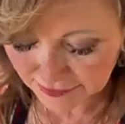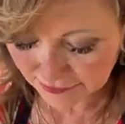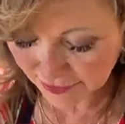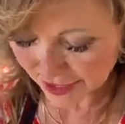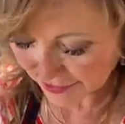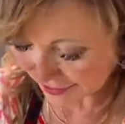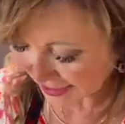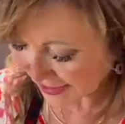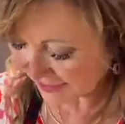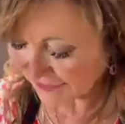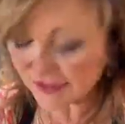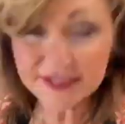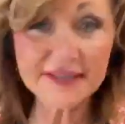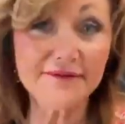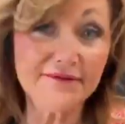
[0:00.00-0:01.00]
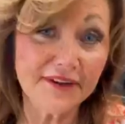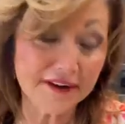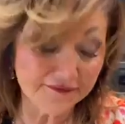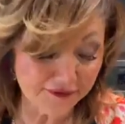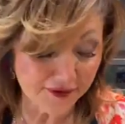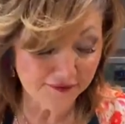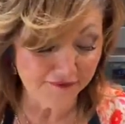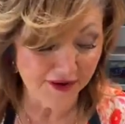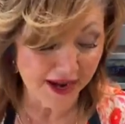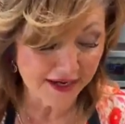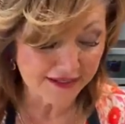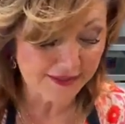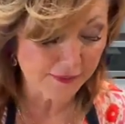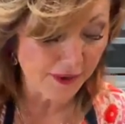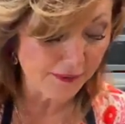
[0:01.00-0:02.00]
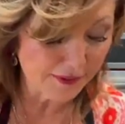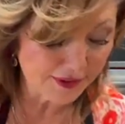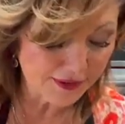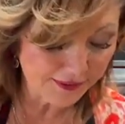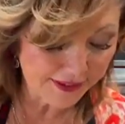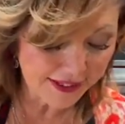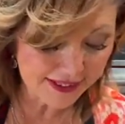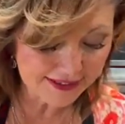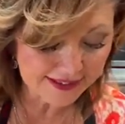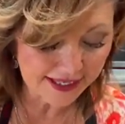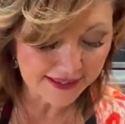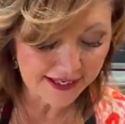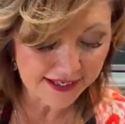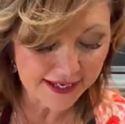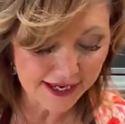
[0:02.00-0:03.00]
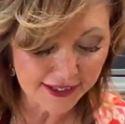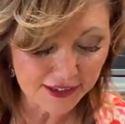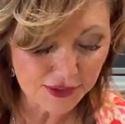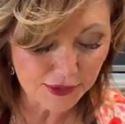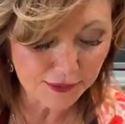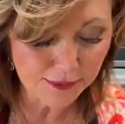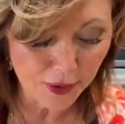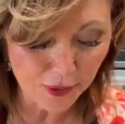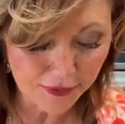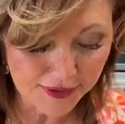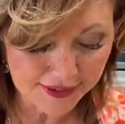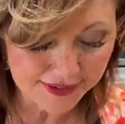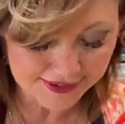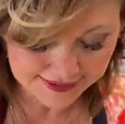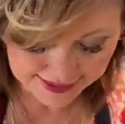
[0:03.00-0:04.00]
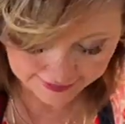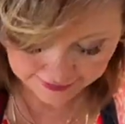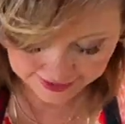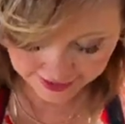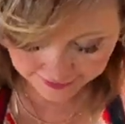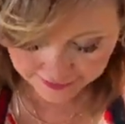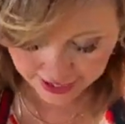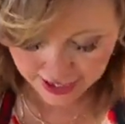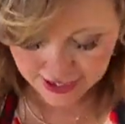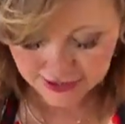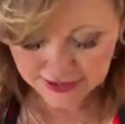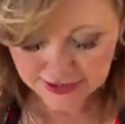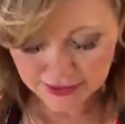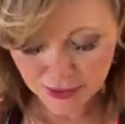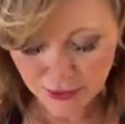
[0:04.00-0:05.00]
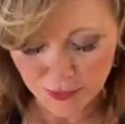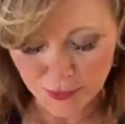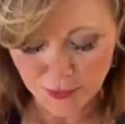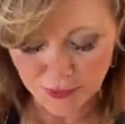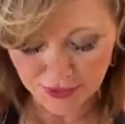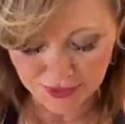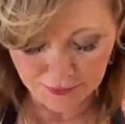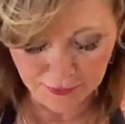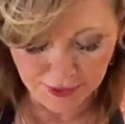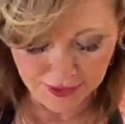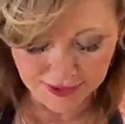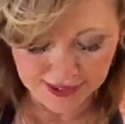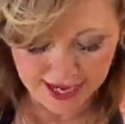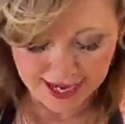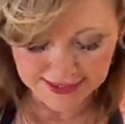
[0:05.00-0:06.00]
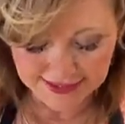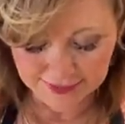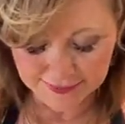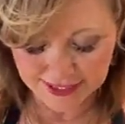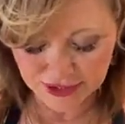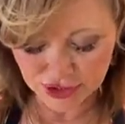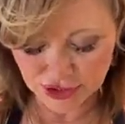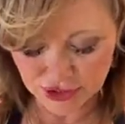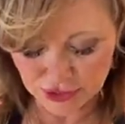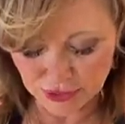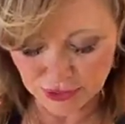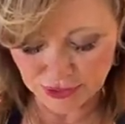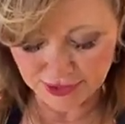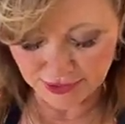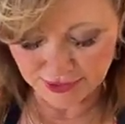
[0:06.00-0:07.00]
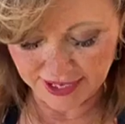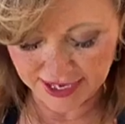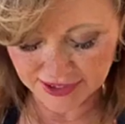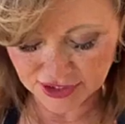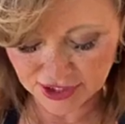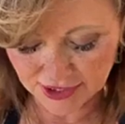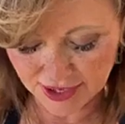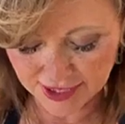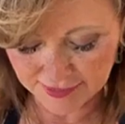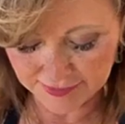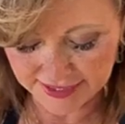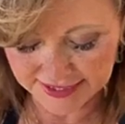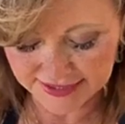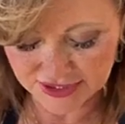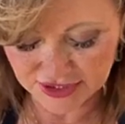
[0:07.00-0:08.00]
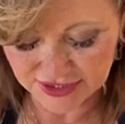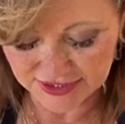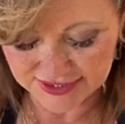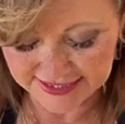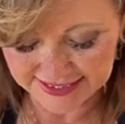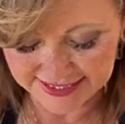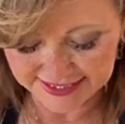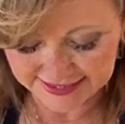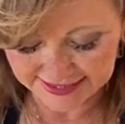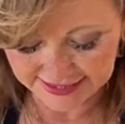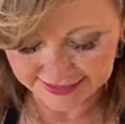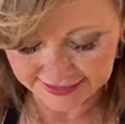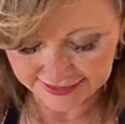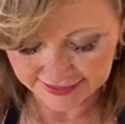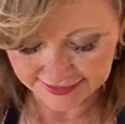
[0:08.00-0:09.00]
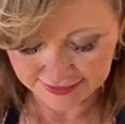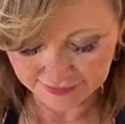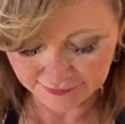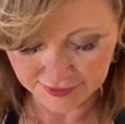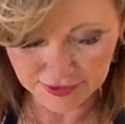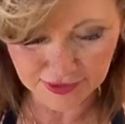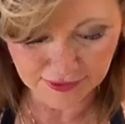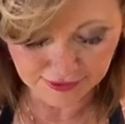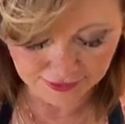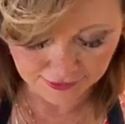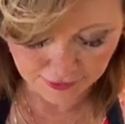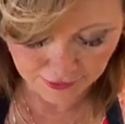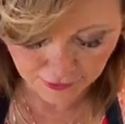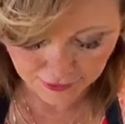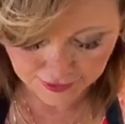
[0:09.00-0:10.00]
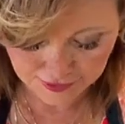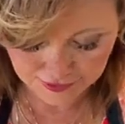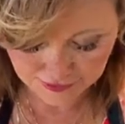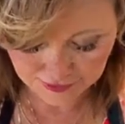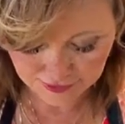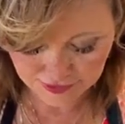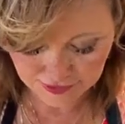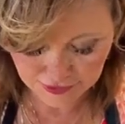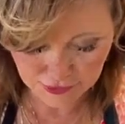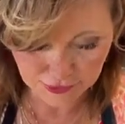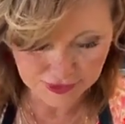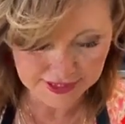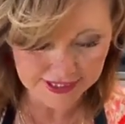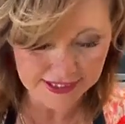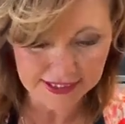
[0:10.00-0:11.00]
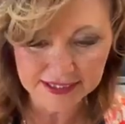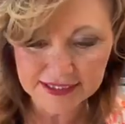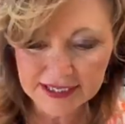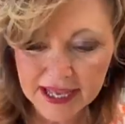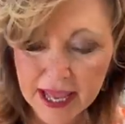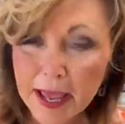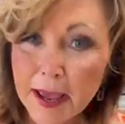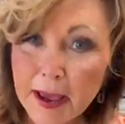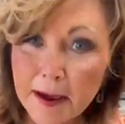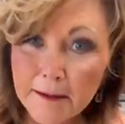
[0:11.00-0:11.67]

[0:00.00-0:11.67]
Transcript: So why don't I give you some fun food facts while we're doing this? I think I can do both at the same time. So the word, as I mentioned earlier, enchilada means to season with your corn tortillas.